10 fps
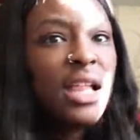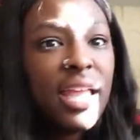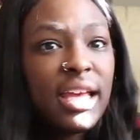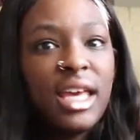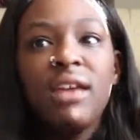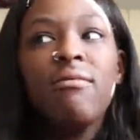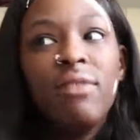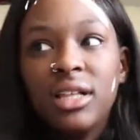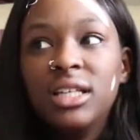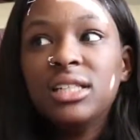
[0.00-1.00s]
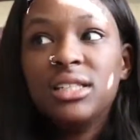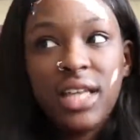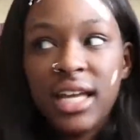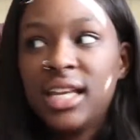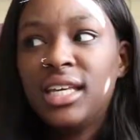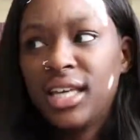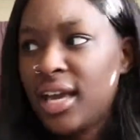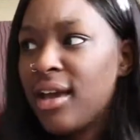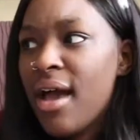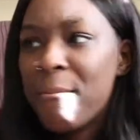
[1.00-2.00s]
Like, he really said he
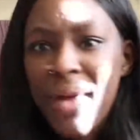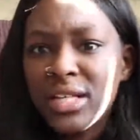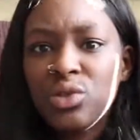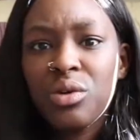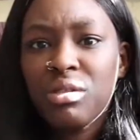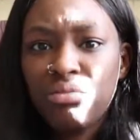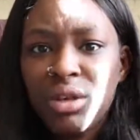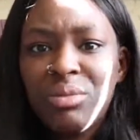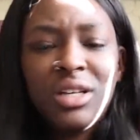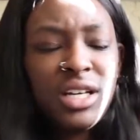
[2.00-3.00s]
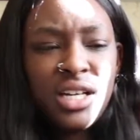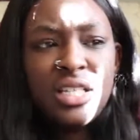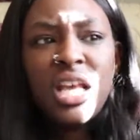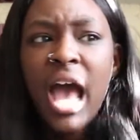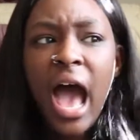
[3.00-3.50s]
can't mess with me because